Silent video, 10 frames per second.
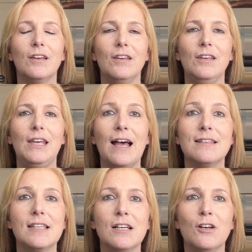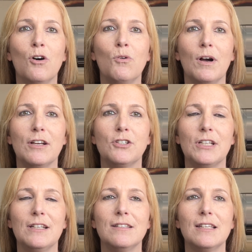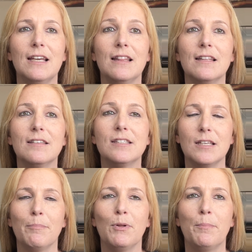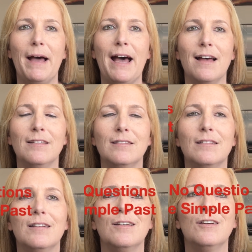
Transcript: Yes and no questions in the simple past.